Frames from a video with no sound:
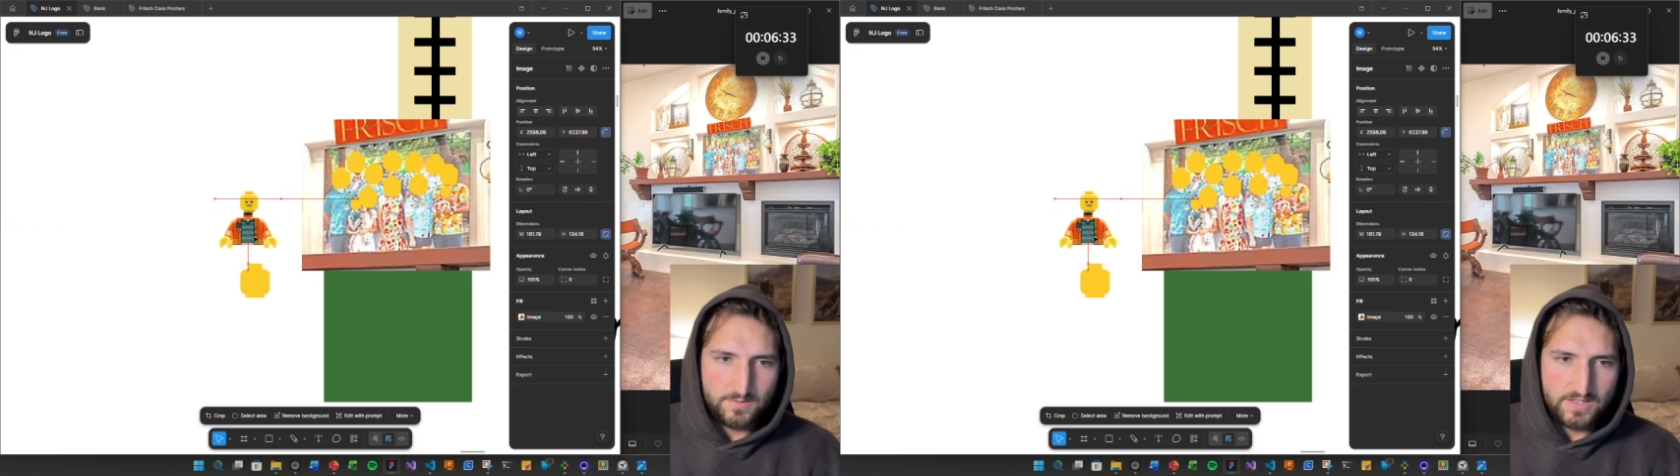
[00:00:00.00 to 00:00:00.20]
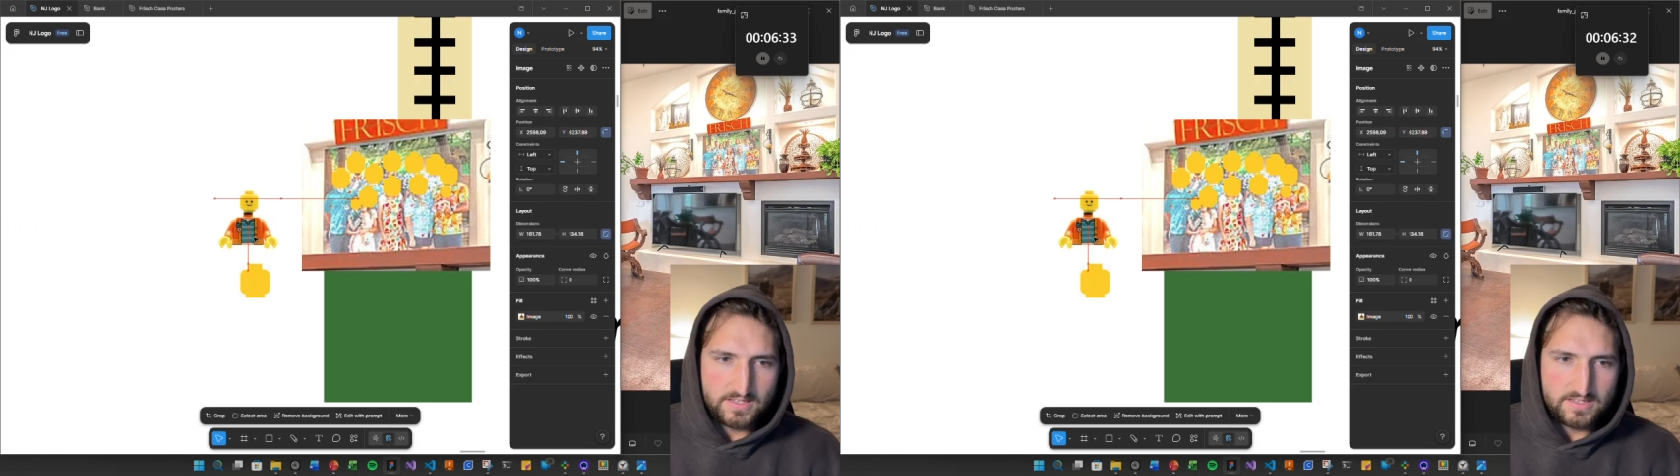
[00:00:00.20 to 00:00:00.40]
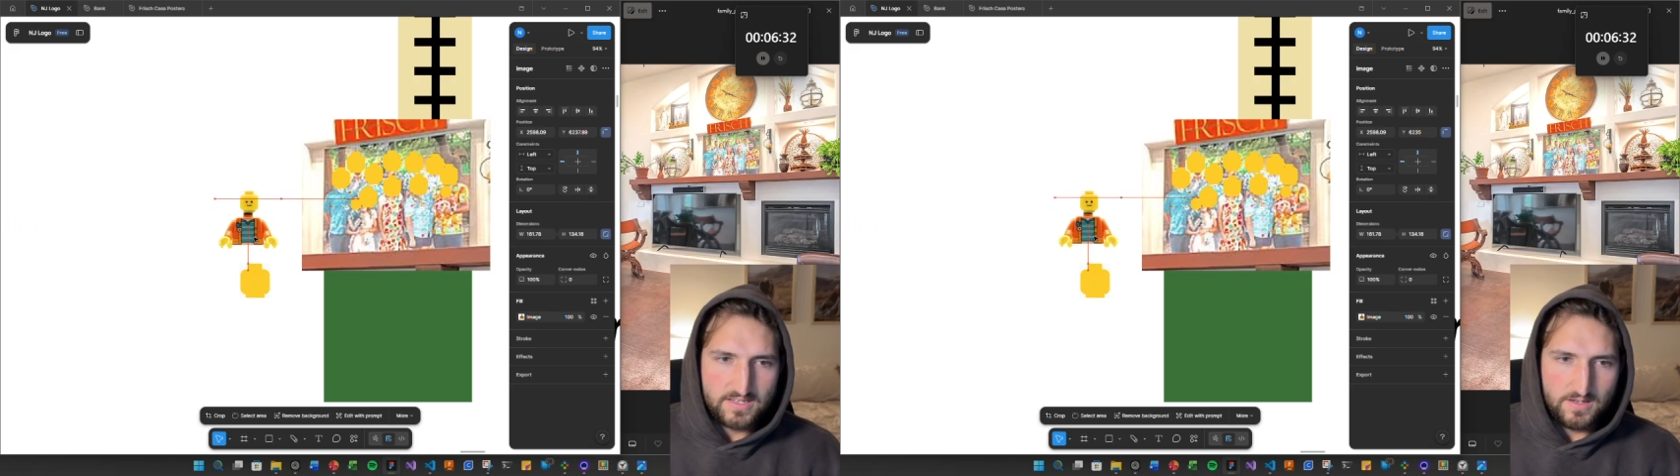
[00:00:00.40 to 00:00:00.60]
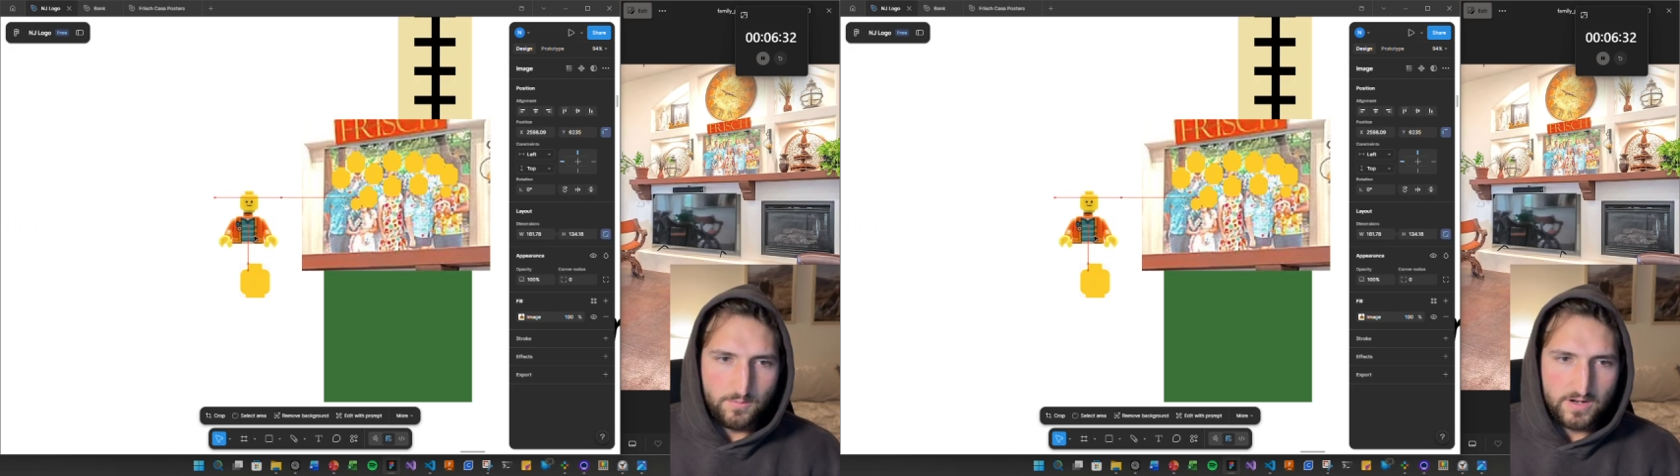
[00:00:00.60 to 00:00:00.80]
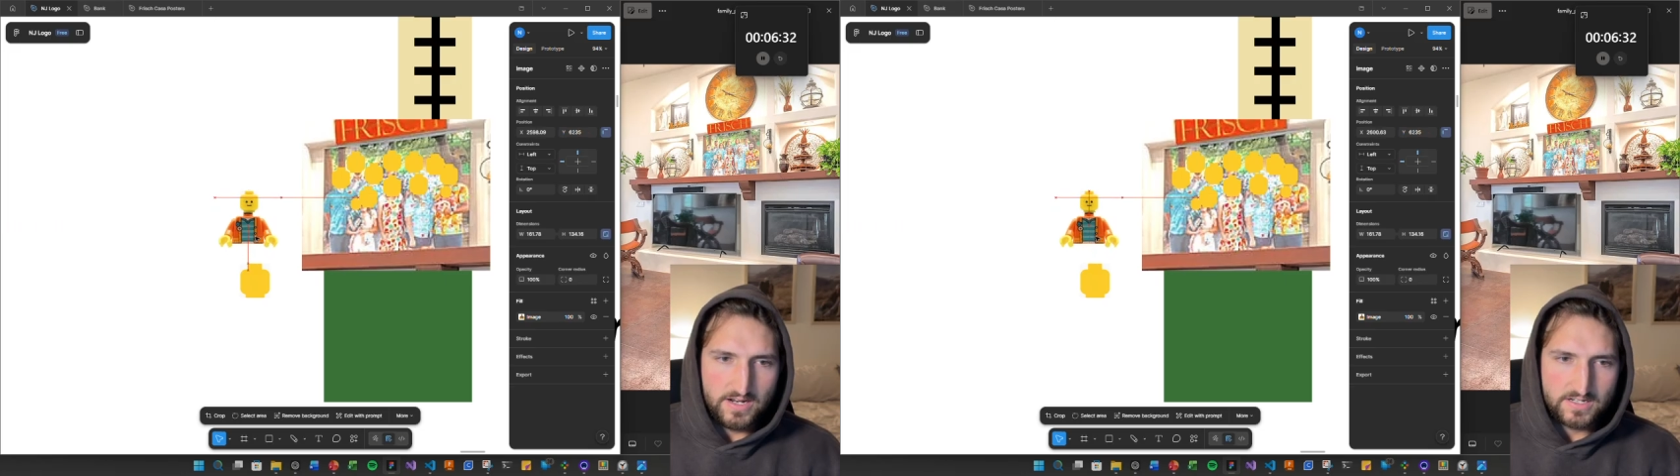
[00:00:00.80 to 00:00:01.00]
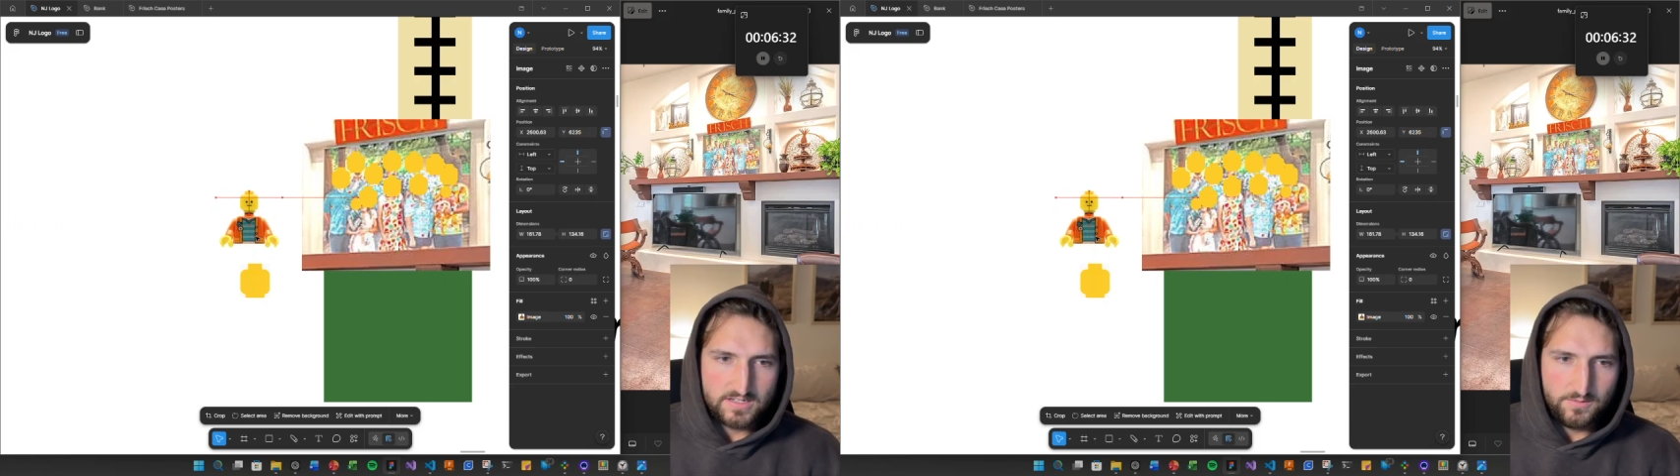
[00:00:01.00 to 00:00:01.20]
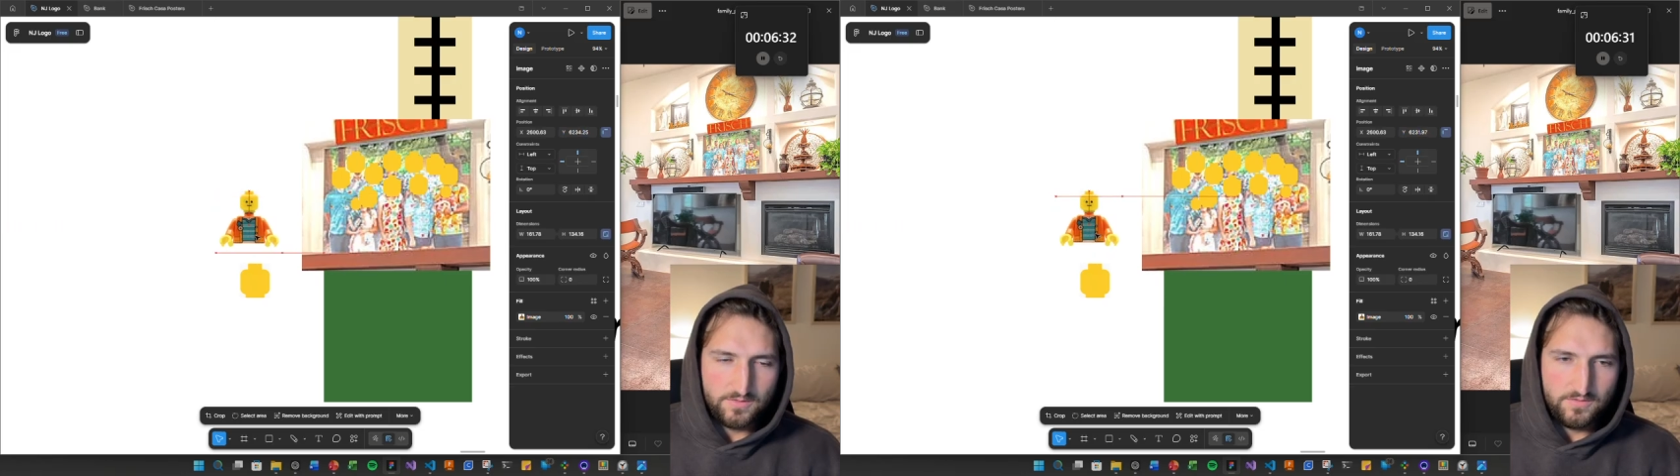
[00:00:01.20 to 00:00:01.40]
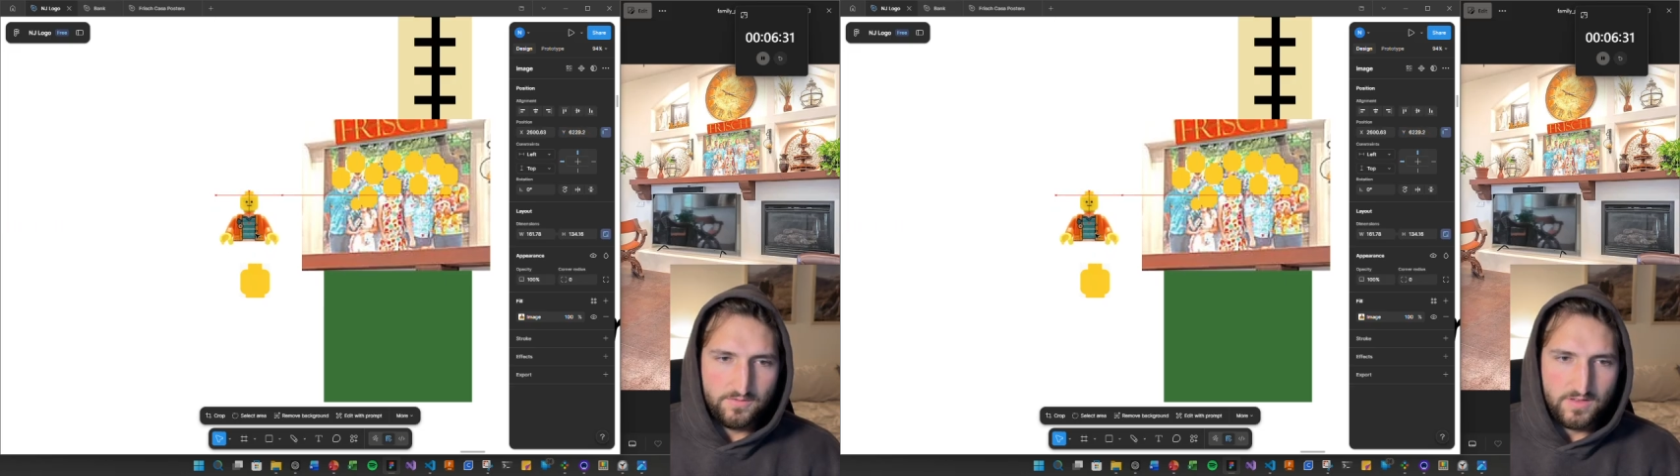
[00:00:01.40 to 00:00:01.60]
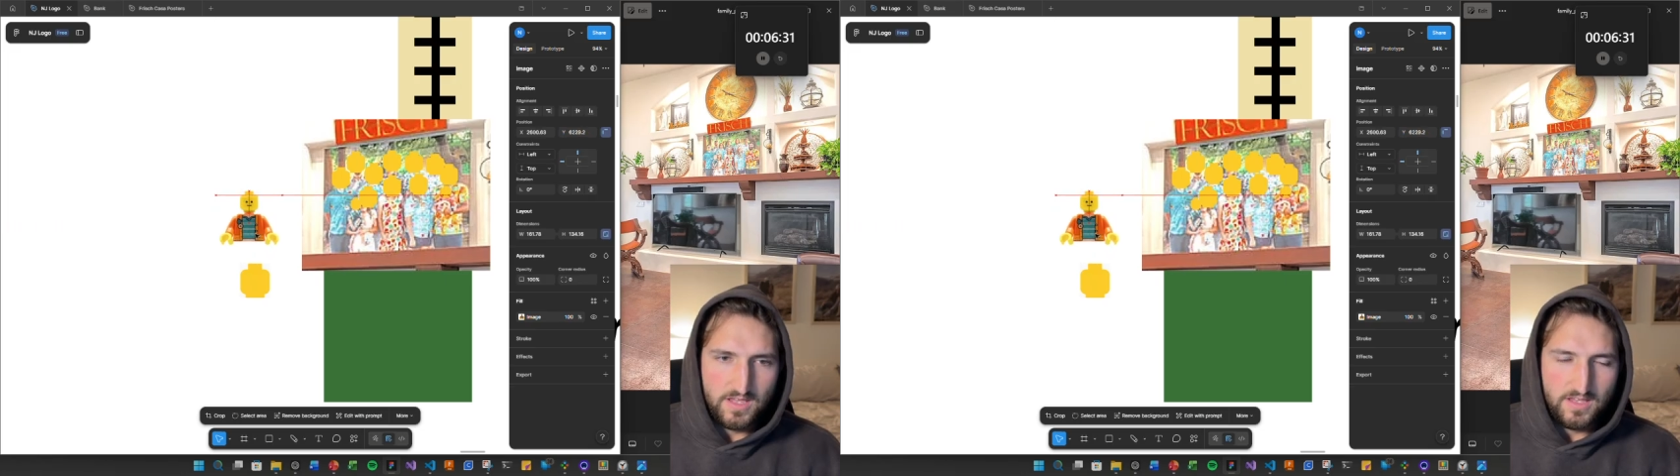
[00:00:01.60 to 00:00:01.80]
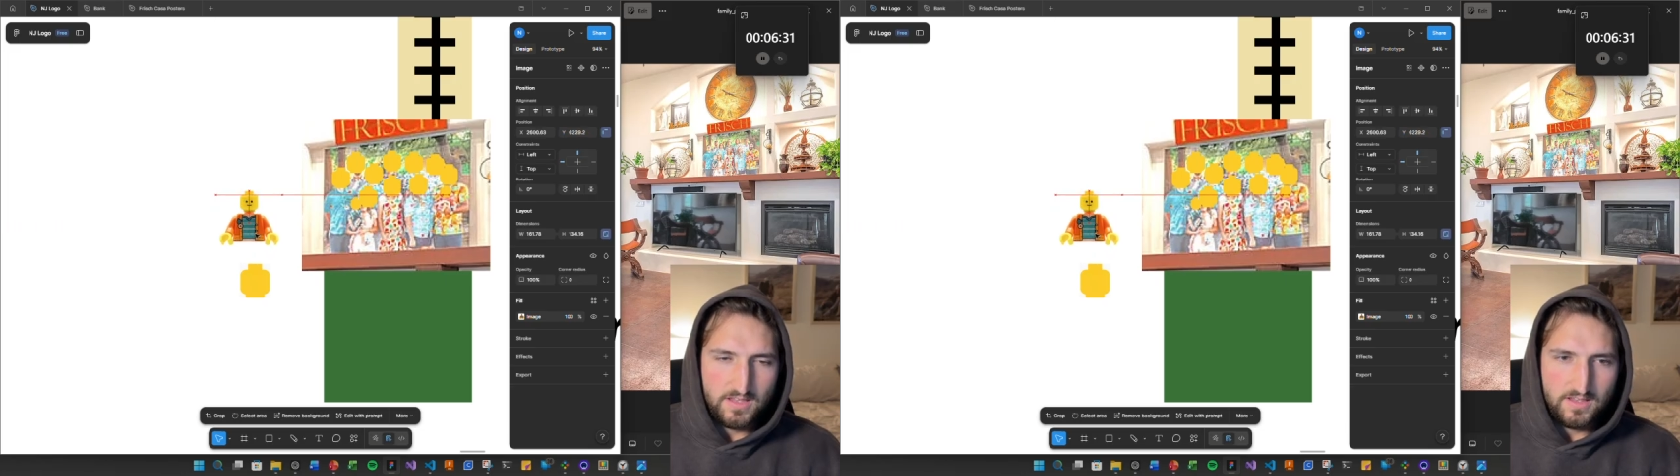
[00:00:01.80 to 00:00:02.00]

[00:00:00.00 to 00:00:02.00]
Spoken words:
we can see what actually would fit.